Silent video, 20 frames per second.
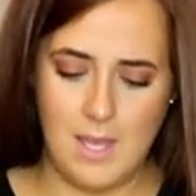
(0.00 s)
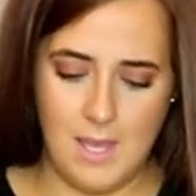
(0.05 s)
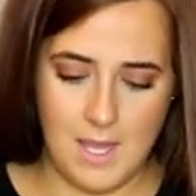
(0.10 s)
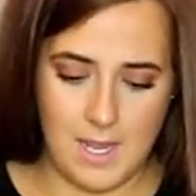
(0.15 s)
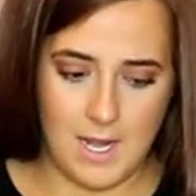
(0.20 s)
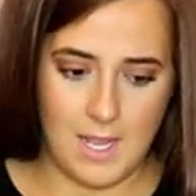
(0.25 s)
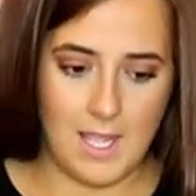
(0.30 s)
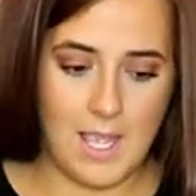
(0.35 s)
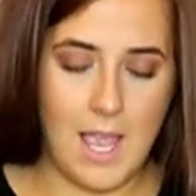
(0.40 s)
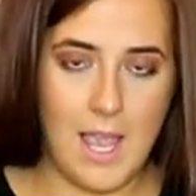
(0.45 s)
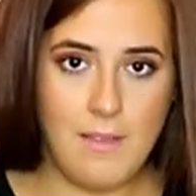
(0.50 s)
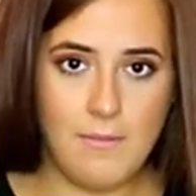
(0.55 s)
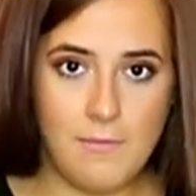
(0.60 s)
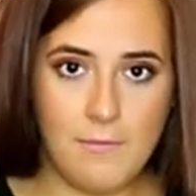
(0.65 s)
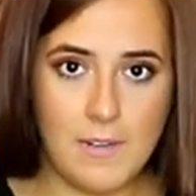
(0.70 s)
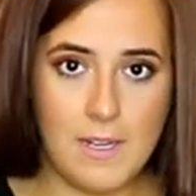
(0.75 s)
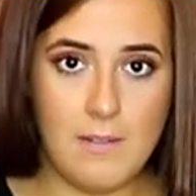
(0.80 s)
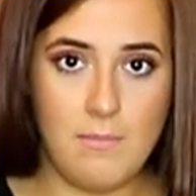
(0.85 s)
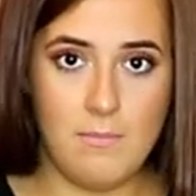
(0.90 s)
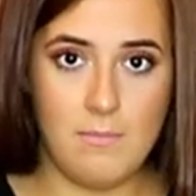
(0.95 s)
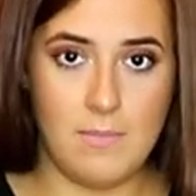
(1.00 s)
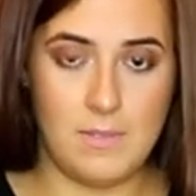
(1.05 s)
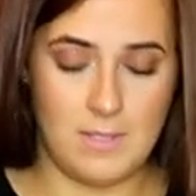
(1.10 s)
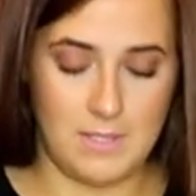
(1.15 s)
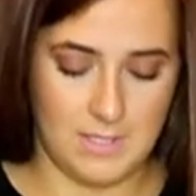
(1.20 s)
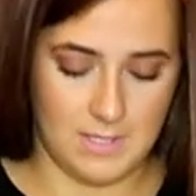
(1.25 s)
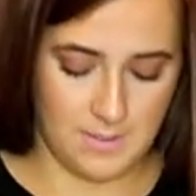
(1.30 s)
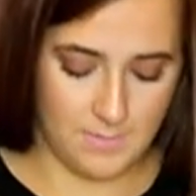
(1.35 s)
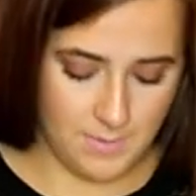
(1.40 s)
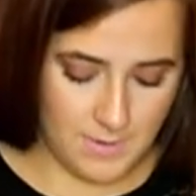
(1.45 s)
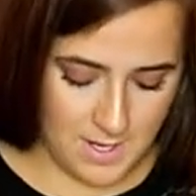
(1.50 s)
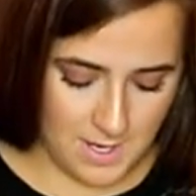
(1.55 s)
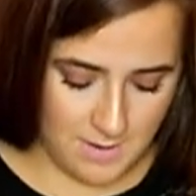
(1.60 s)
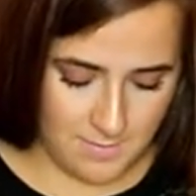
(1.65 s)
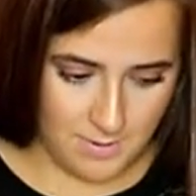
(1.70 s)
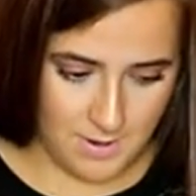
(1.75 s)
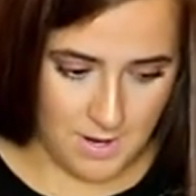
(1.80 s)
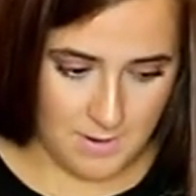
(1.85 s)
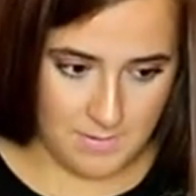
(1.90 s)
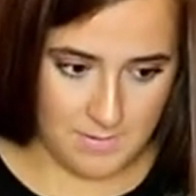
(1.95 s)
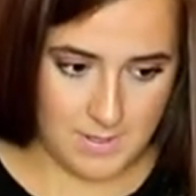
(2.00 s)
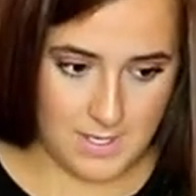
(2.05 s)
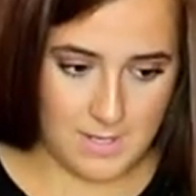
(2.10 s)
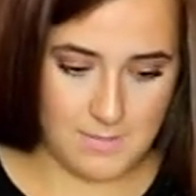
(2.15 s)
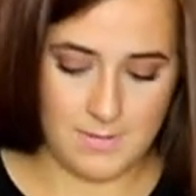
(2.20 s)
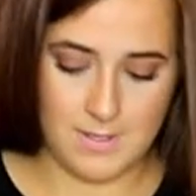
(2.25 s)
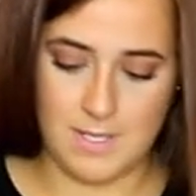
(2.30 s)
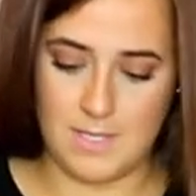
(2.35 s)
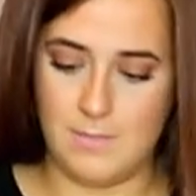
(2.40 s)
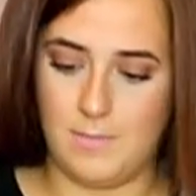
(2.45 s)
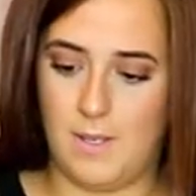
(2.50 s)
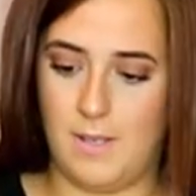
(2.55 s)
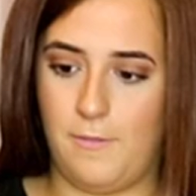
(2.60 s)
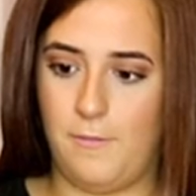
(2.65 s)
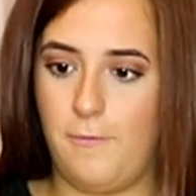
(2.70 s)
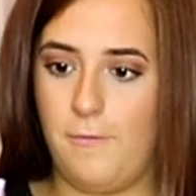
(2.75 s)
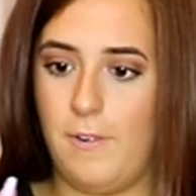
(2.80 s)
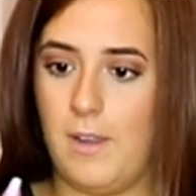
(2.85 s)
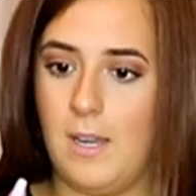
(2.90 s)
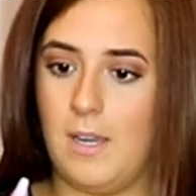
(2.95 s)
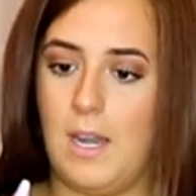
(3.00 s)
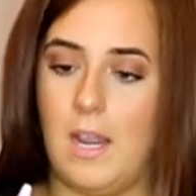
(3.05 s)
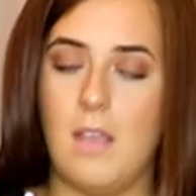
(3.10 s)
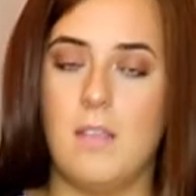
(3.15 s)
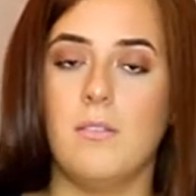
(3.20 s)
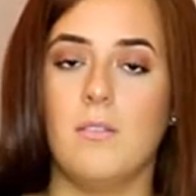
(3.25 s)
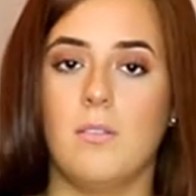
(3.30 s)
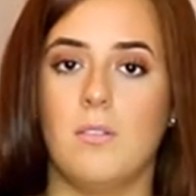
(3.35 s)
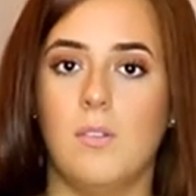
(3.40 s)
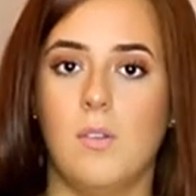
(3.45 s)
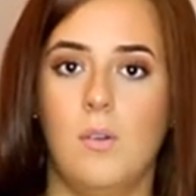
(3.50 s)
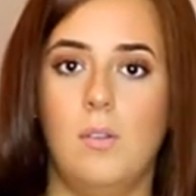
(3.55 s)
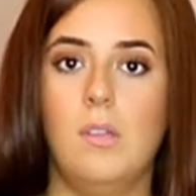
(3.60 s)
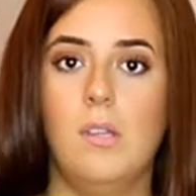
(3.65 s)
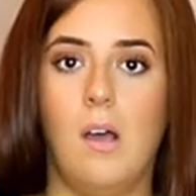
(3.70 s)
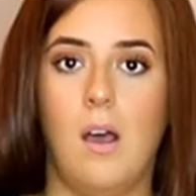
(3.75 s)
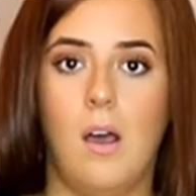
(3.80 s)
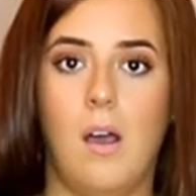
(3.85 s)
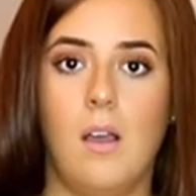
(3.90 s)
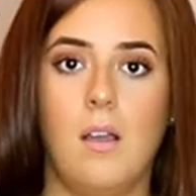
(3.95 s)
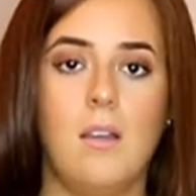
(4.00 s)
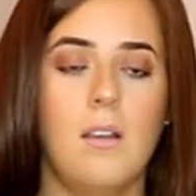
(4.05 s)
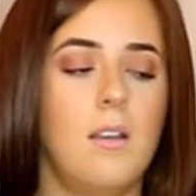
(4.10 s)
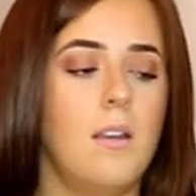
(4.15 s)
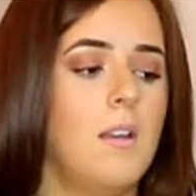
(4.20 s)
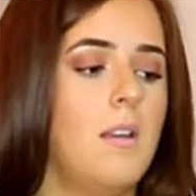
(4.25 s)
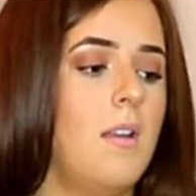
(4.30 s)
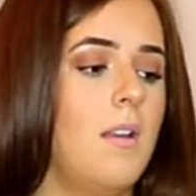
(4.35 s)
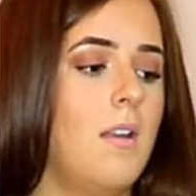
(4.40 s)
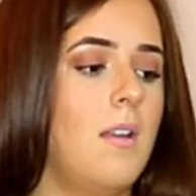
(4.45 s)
And I can't freaking zip it up properly because my nails are so long.